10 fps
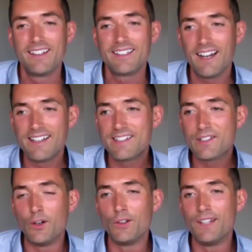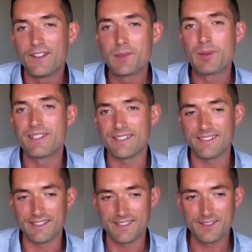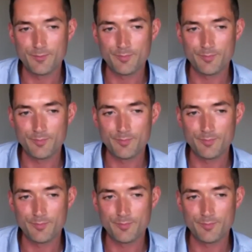Guys, it's all down to persistence.